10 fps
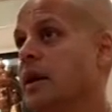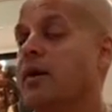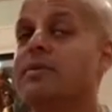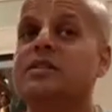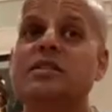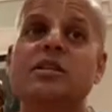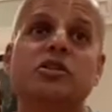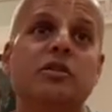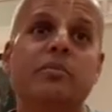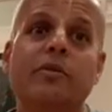And we see
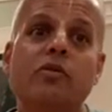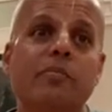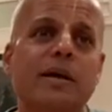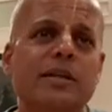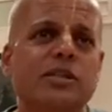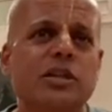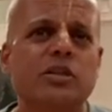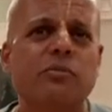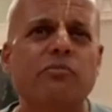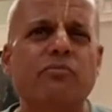Srila Prabhupada,
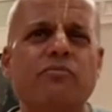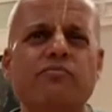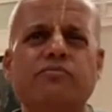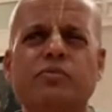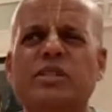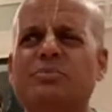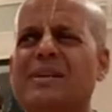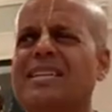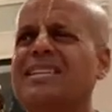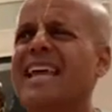such a
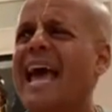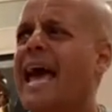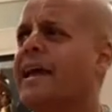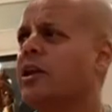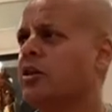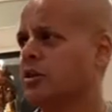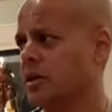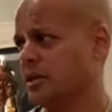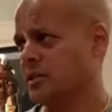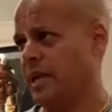spectacular
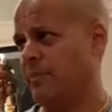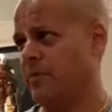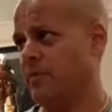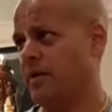example.